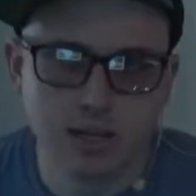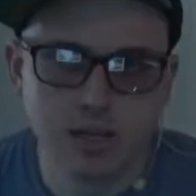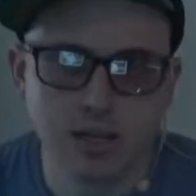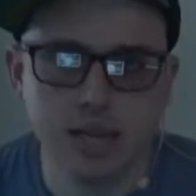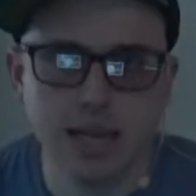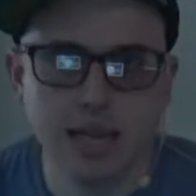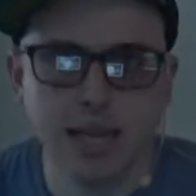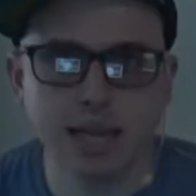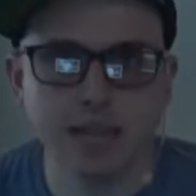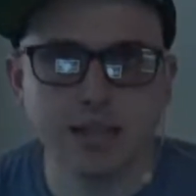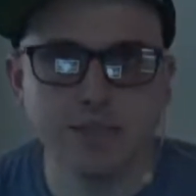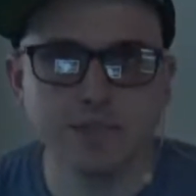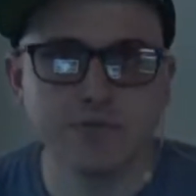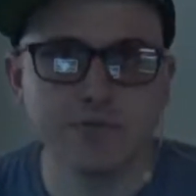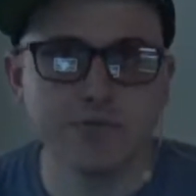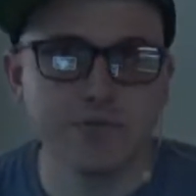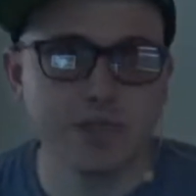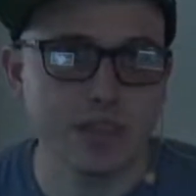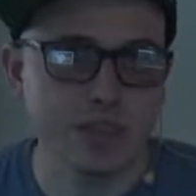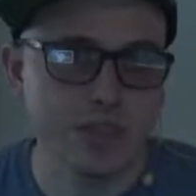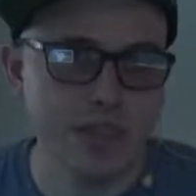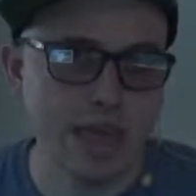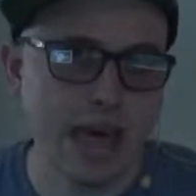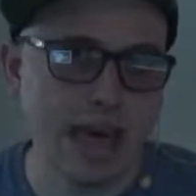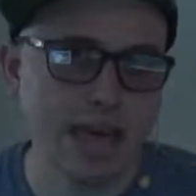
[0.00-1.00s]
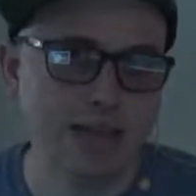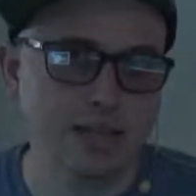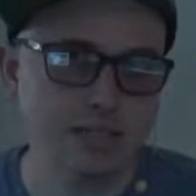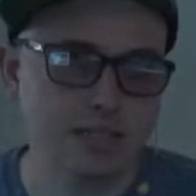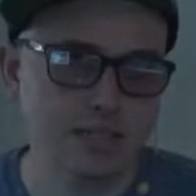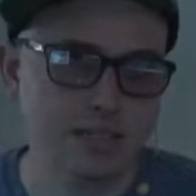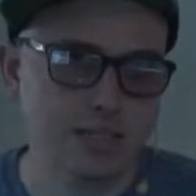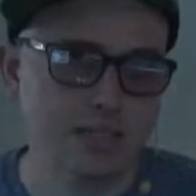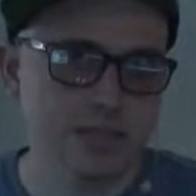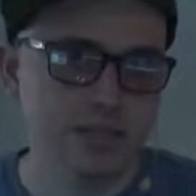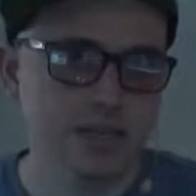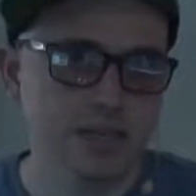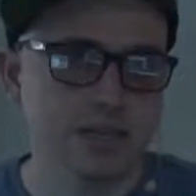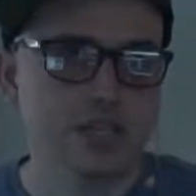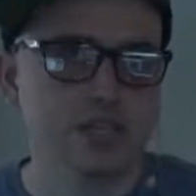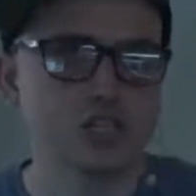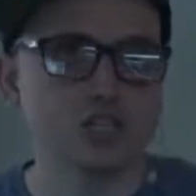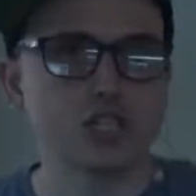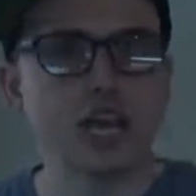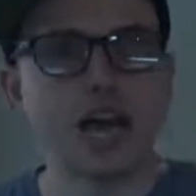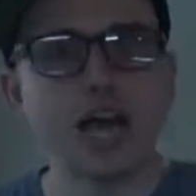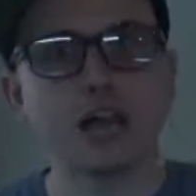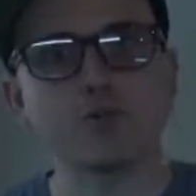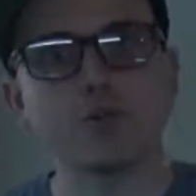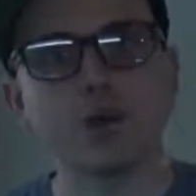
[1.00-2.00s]
and in that
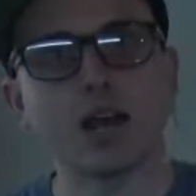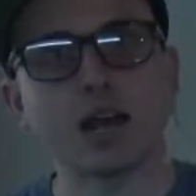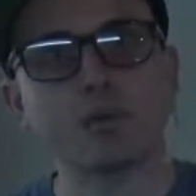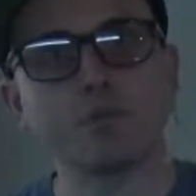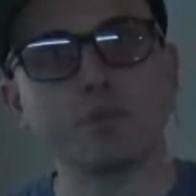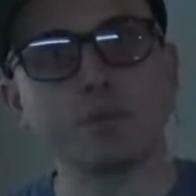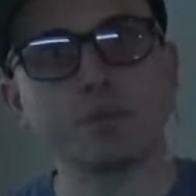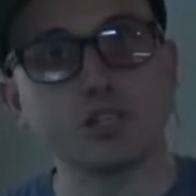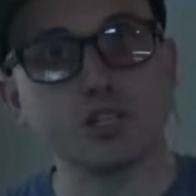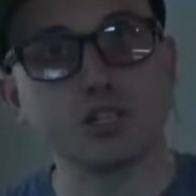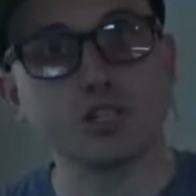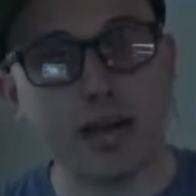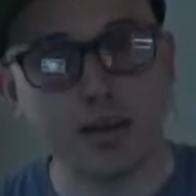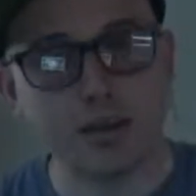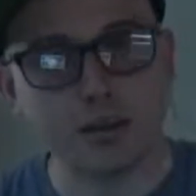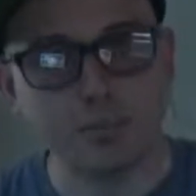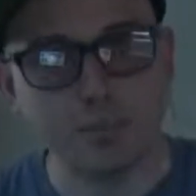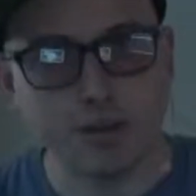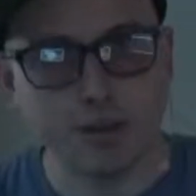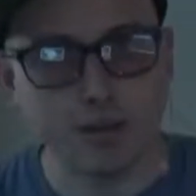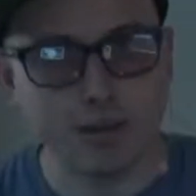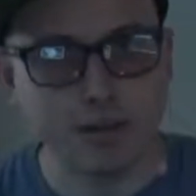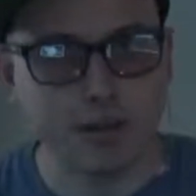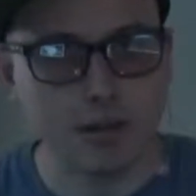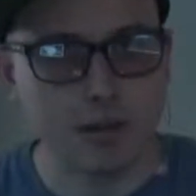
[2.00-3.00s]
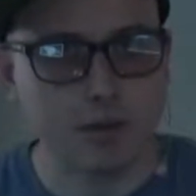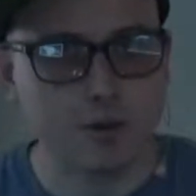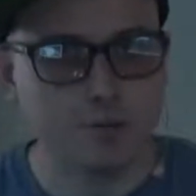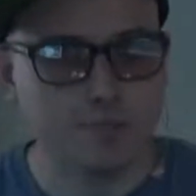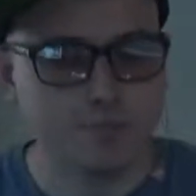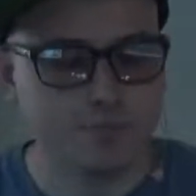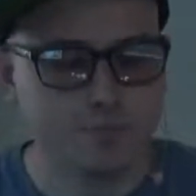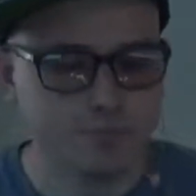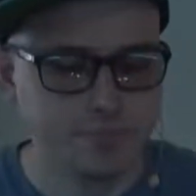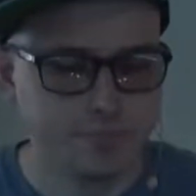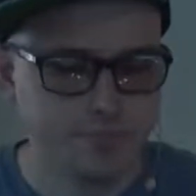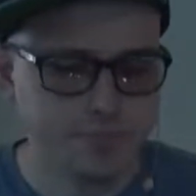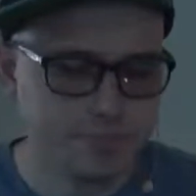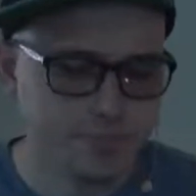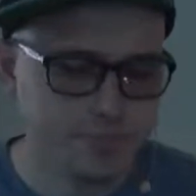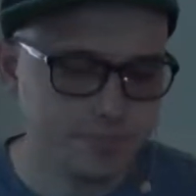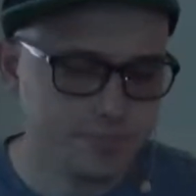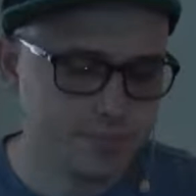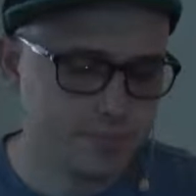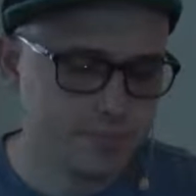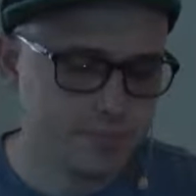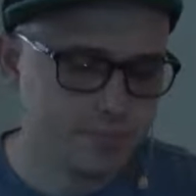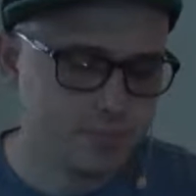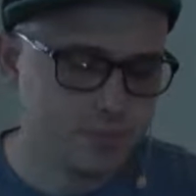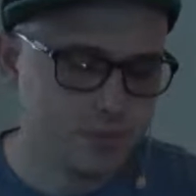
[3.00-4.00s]
Shadrach, Meshach, and Abednego,
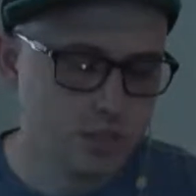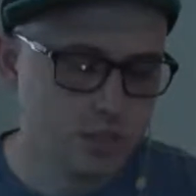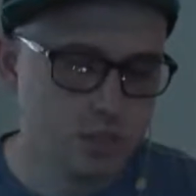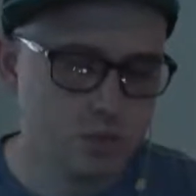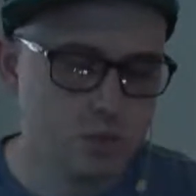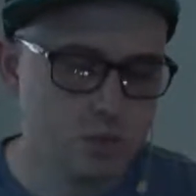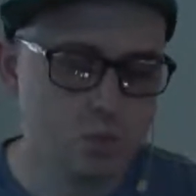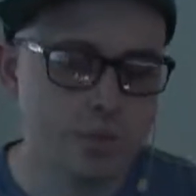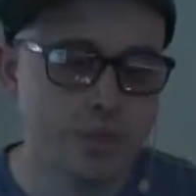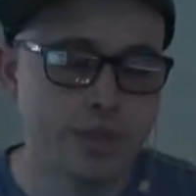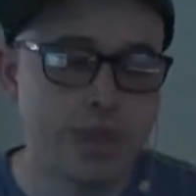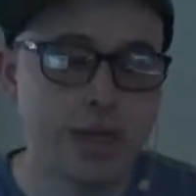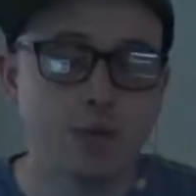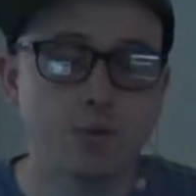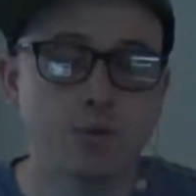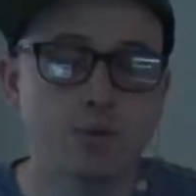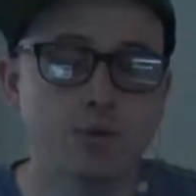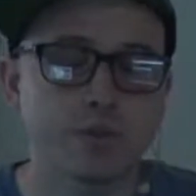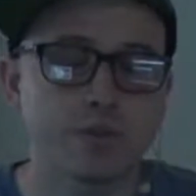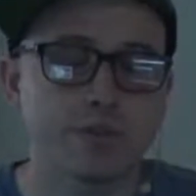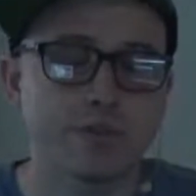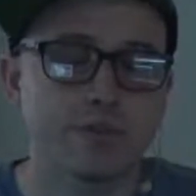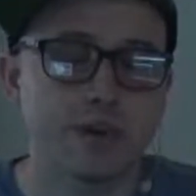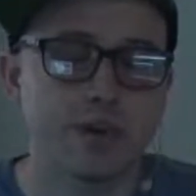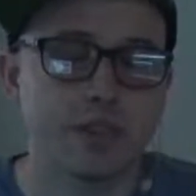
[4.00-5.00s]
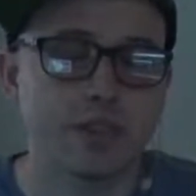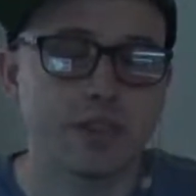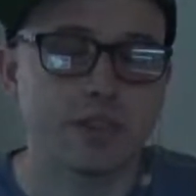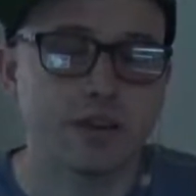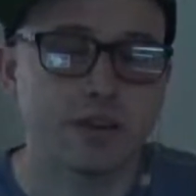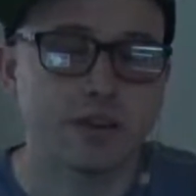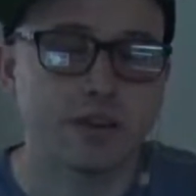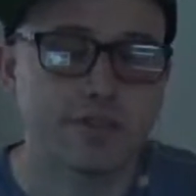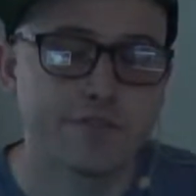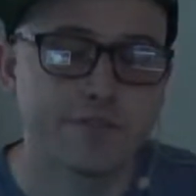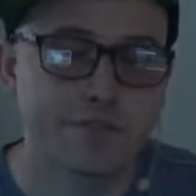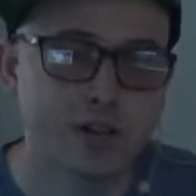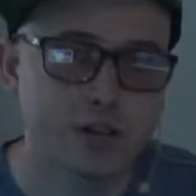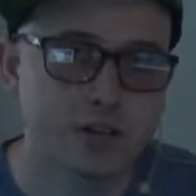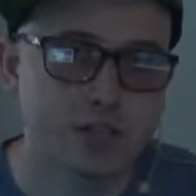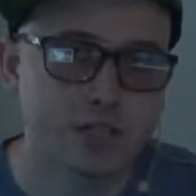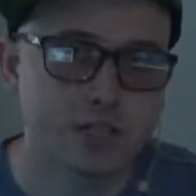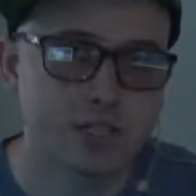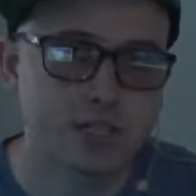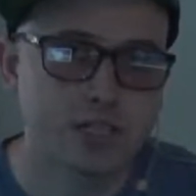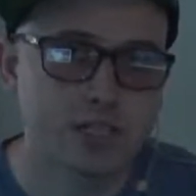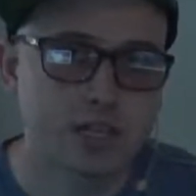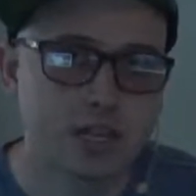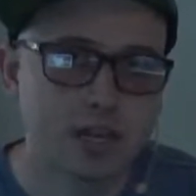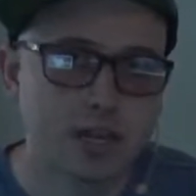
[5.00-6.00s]
when they were in the
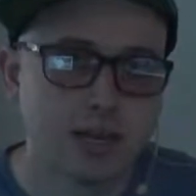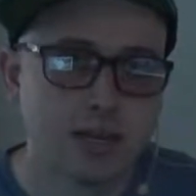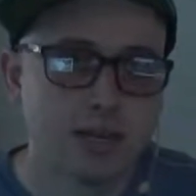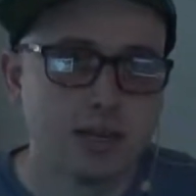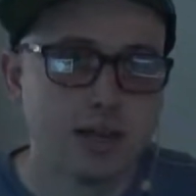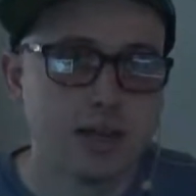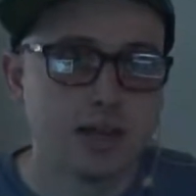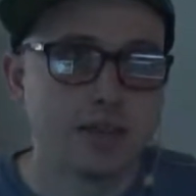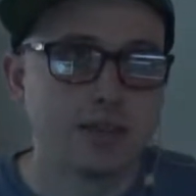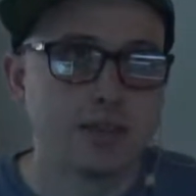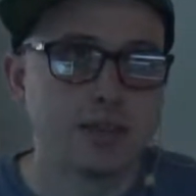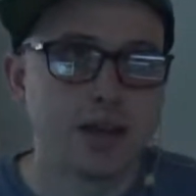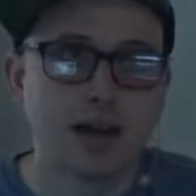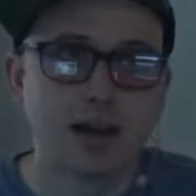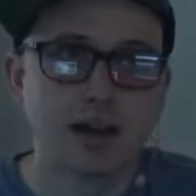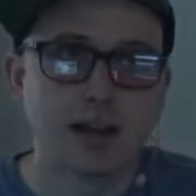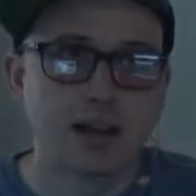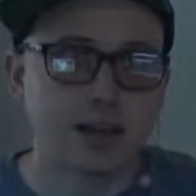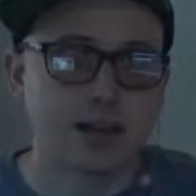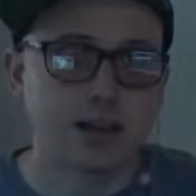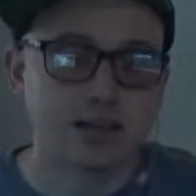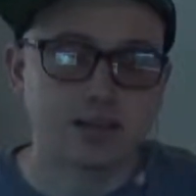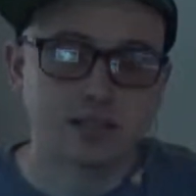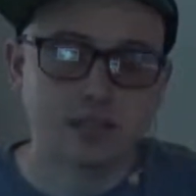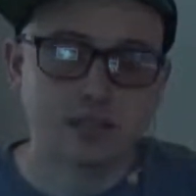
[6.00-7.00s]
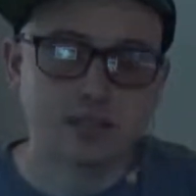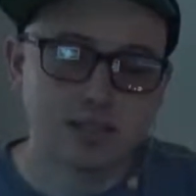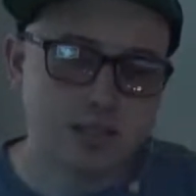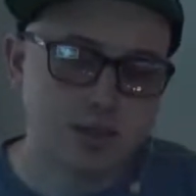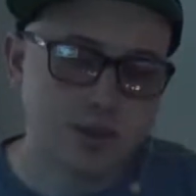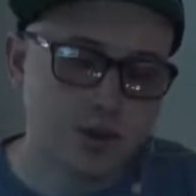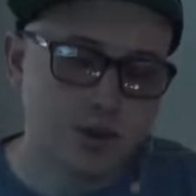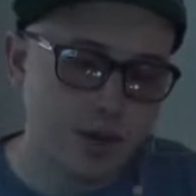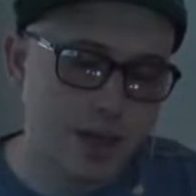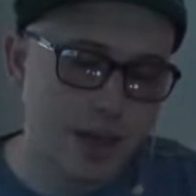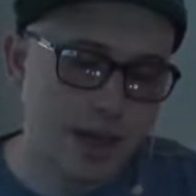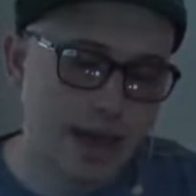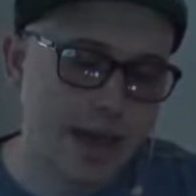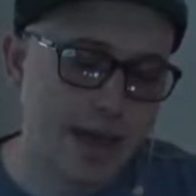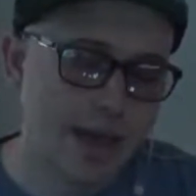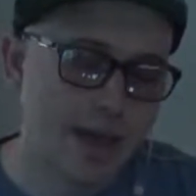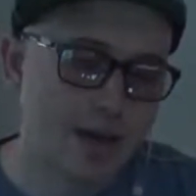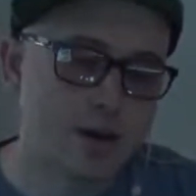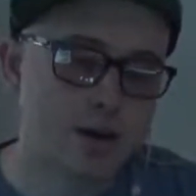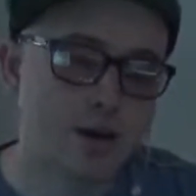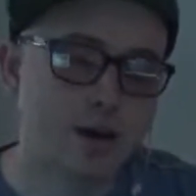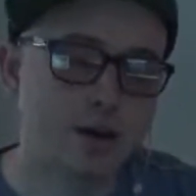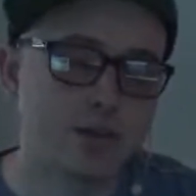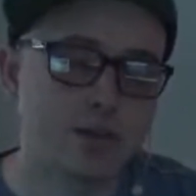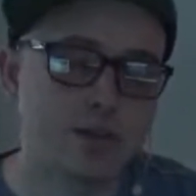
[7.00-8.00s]
furnace, not a single
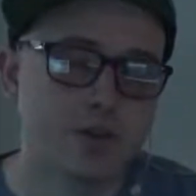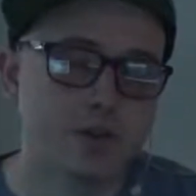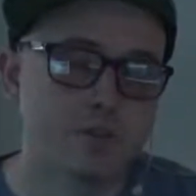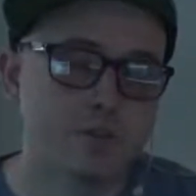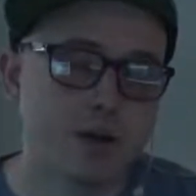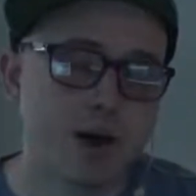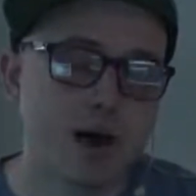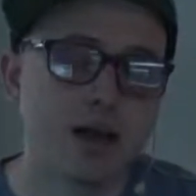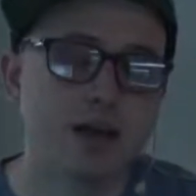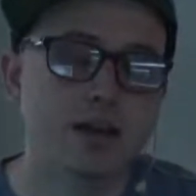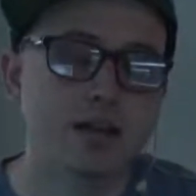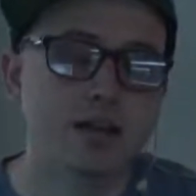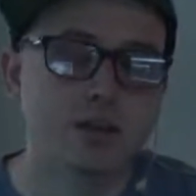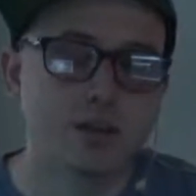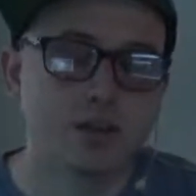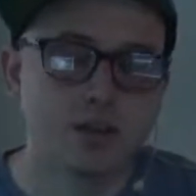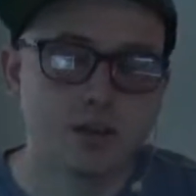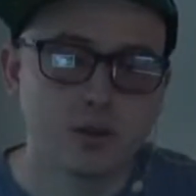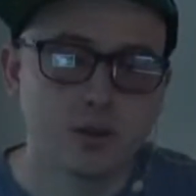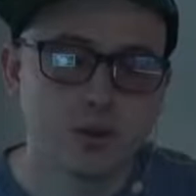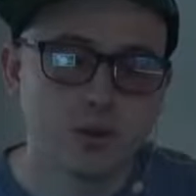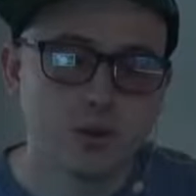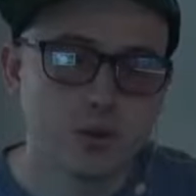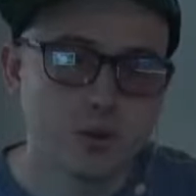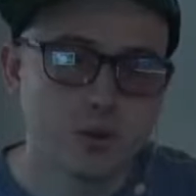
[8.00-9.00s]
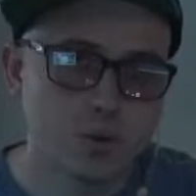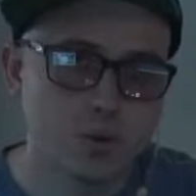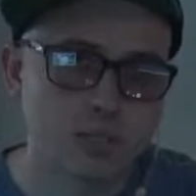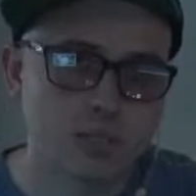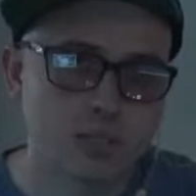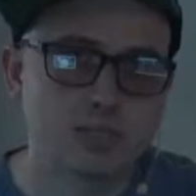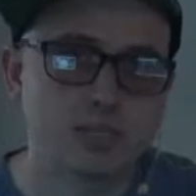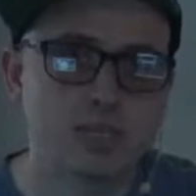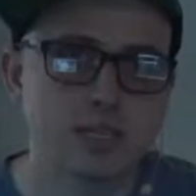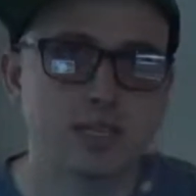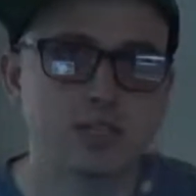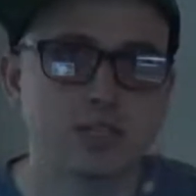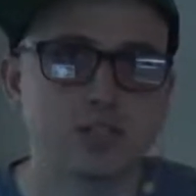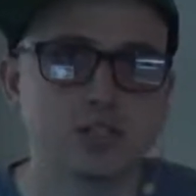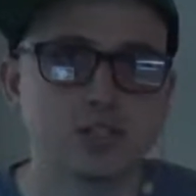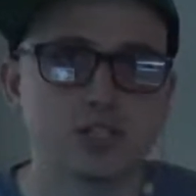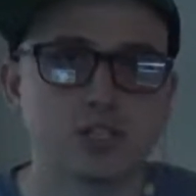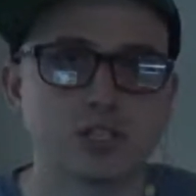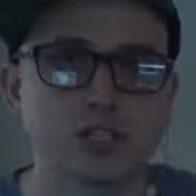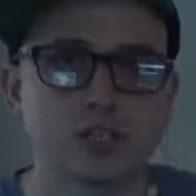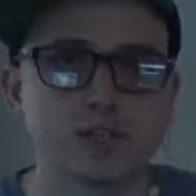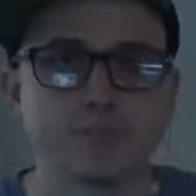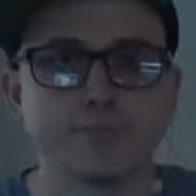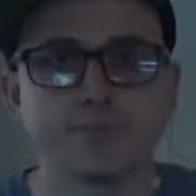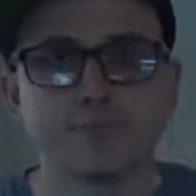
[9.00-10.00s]
hair on their body was singed.